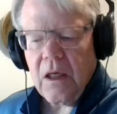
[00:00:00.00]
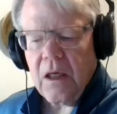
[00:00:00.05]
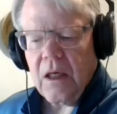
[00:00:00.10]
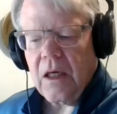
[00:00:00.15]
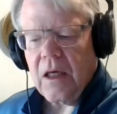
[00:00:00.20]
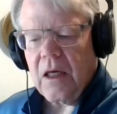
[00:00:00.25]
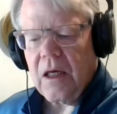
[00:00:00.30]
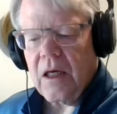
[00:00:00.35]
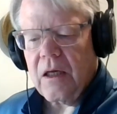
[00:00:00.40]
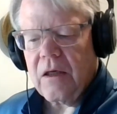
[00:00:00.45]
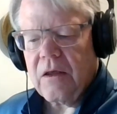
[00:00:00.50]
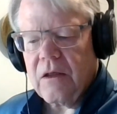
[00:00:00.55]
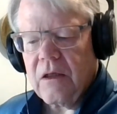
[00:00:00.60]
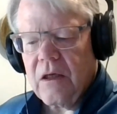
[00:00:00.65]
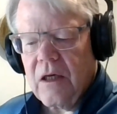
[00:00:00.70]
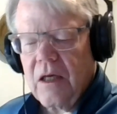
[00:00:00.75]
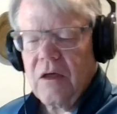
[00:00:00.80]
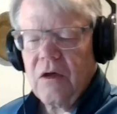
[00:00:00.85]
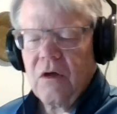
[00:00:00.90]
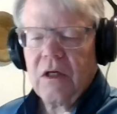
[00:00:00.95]
And
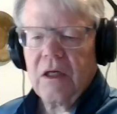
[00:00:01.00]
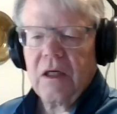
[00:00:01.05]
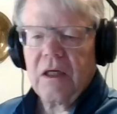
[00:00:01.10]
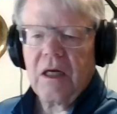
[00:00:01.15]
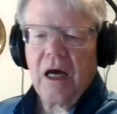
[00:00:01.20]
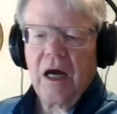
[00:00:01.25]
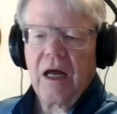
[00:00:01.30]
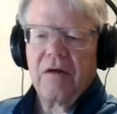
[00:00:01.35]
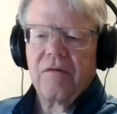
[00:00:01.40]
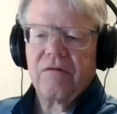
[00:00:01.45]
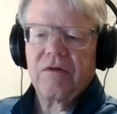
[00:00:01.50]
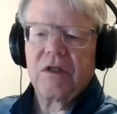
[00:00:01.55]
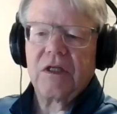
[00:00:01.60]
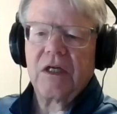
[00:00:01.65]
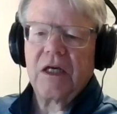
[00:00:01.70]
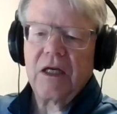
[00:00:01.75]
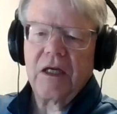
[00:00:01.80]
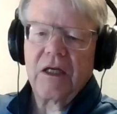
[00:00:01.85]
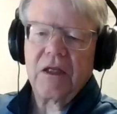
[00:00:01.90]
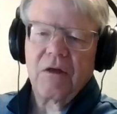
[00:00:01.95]
you can kind of
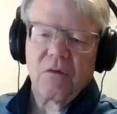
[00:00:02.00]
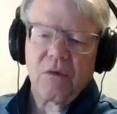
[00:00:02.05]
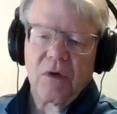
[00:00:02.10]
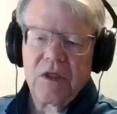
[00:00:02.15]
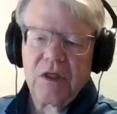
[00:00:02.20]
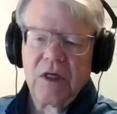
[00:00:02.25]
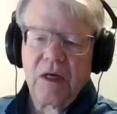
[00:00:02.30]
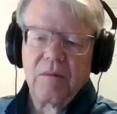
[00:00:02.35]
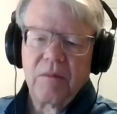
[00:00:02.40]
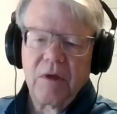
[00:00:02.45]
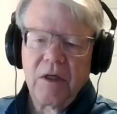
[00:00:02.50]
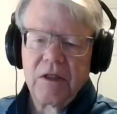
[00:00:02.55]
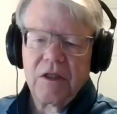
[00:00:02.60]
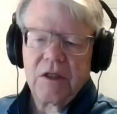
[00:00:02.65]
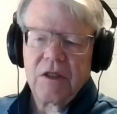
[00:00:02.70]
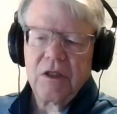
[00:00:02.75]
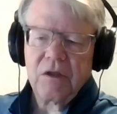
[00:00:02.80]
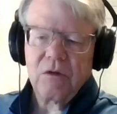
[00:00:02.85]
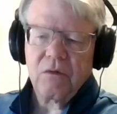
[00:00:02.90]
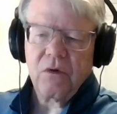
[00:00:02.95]
see the
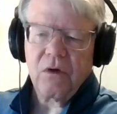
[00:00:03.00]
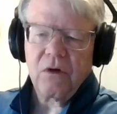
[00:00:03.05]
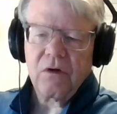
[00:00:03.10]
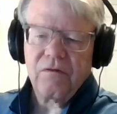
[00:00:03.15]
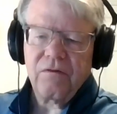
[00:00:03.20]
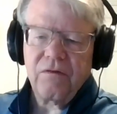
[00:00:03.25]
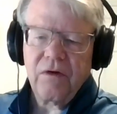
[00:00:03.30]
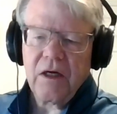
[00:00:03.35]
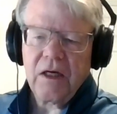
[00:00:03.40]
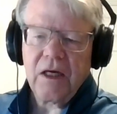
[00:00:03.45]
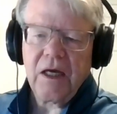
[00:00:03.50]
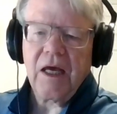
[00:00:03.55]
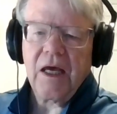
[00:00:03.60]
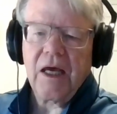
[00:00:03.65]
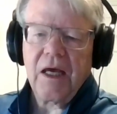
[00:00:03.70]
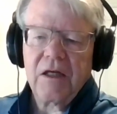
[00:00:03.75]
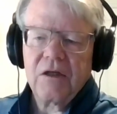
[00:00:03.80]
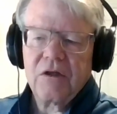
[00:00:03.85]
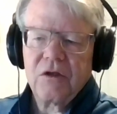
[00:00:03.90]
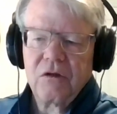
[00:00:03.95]
resemblance in the word
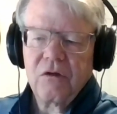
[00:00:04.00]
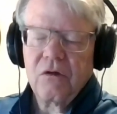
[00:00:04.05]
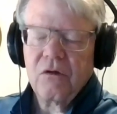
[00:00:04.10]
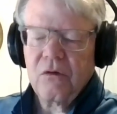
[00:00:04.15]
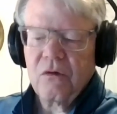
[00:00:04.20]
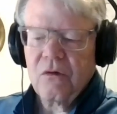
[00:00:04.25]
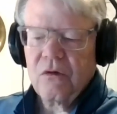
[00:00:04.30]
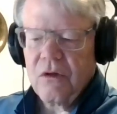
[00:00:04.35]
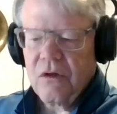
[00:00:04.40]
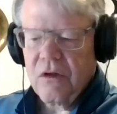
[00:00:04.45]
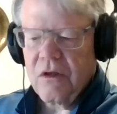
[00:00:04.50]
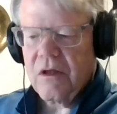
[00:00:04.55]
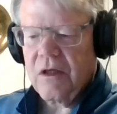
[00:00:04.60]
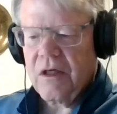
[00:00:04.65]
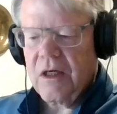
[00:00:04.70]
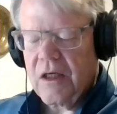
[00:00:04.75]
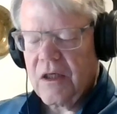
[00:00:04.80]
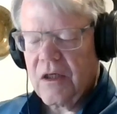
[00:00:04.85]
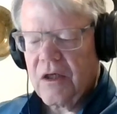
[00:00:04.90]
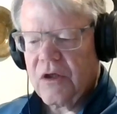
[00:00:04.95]
phage to the
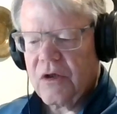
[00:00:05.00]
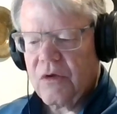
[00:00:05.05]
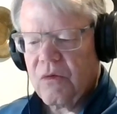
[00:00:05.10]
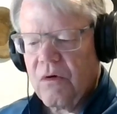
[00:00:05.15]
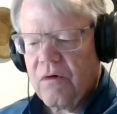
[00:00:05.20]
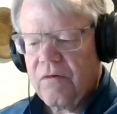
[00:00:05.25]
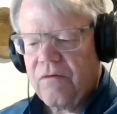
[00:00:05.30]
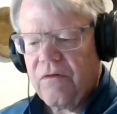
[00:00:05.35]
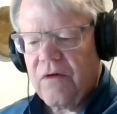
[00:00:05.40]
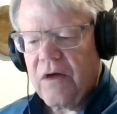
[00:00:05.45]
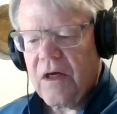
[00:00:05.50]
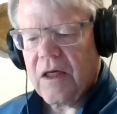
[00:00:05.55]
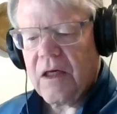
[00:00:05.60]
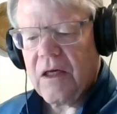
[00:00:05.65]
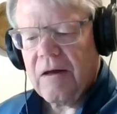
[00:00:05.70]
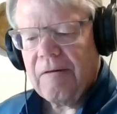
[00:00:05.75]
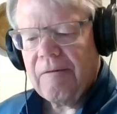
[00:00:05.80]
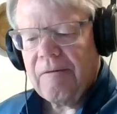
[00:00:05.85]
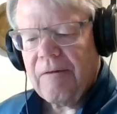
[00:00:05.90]
English word fig.